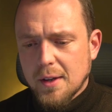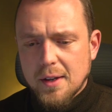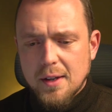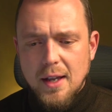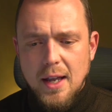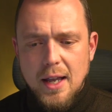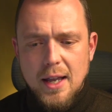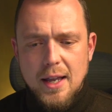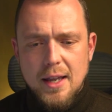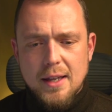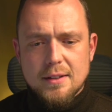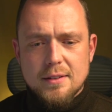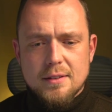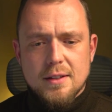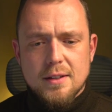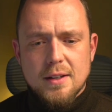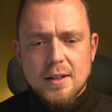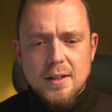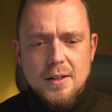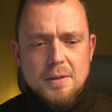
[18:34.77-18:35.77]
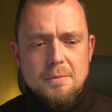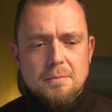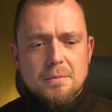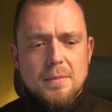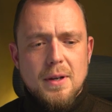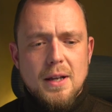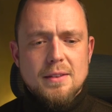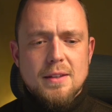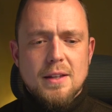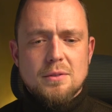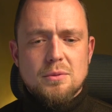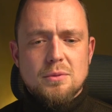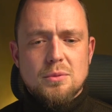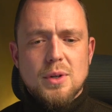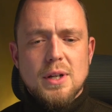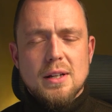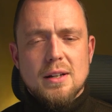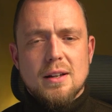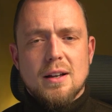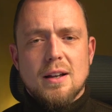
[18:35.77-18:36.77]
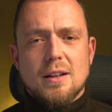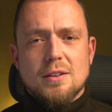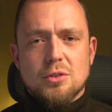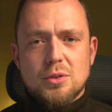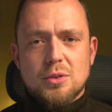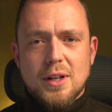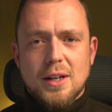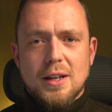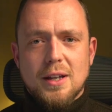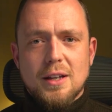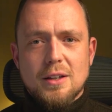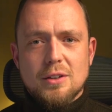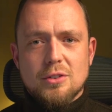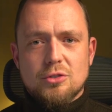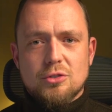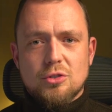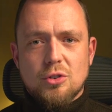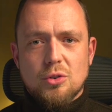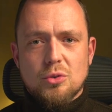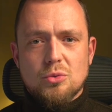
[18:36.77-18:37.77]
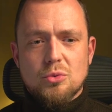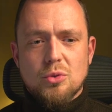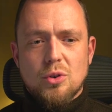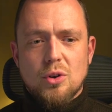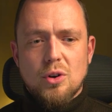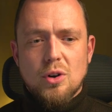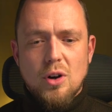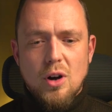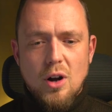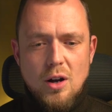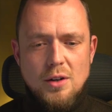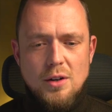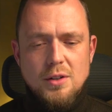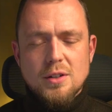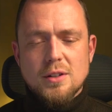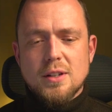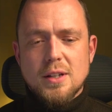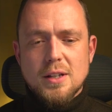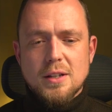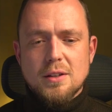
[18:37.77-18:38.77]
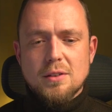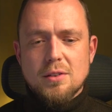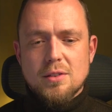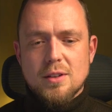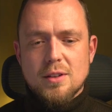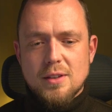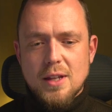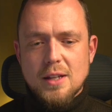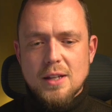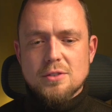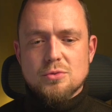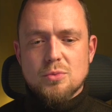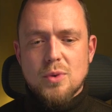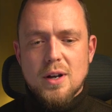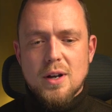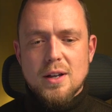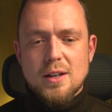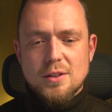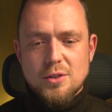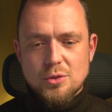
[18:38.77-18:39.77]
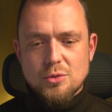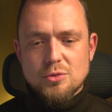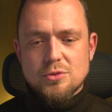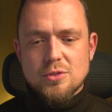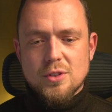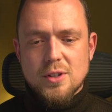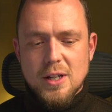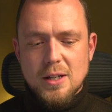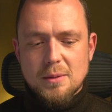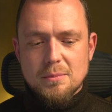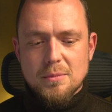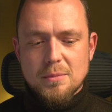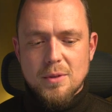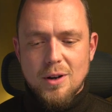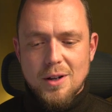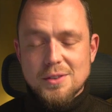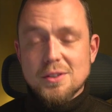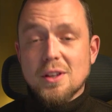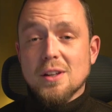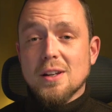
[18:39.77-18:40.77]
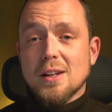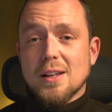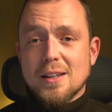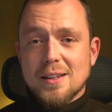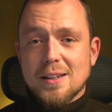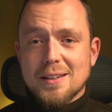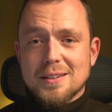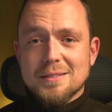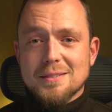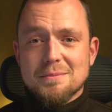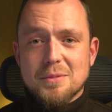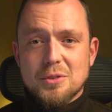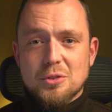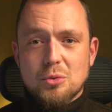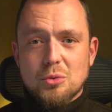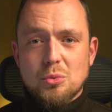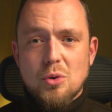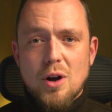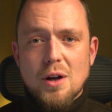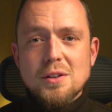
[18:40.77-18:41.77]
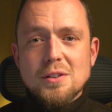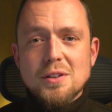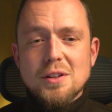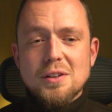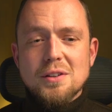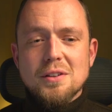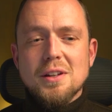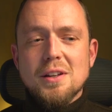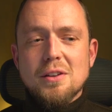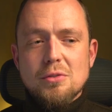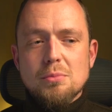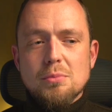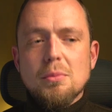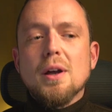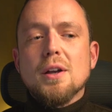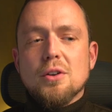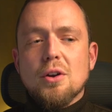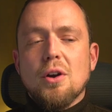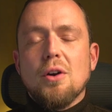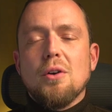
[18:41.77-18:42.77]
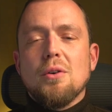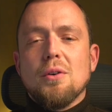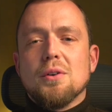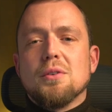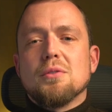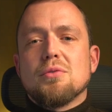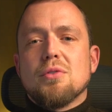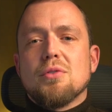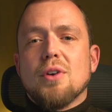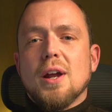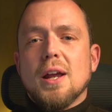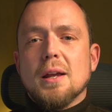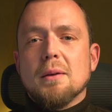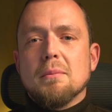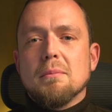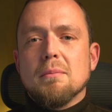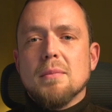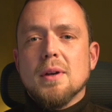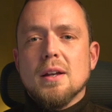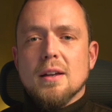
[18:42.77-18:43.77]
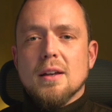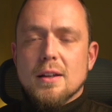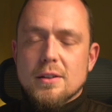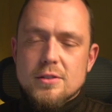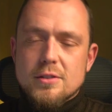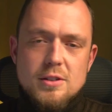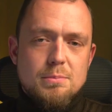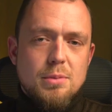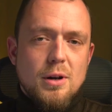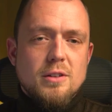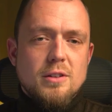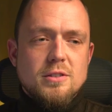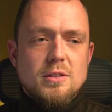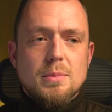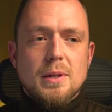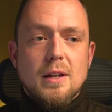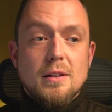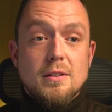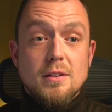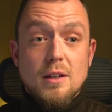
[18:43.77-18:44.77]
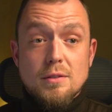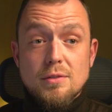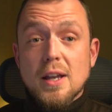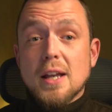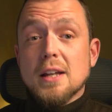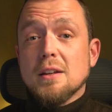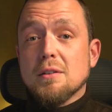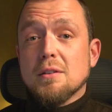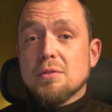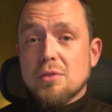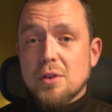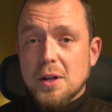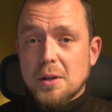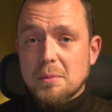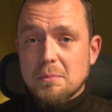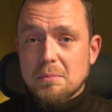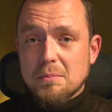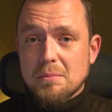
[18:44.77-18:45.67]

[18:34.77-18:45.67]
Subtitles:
and then realize, okay, so underneath, and that's why I use the name underlaying. So underneath my current frame is the possibility of any frame.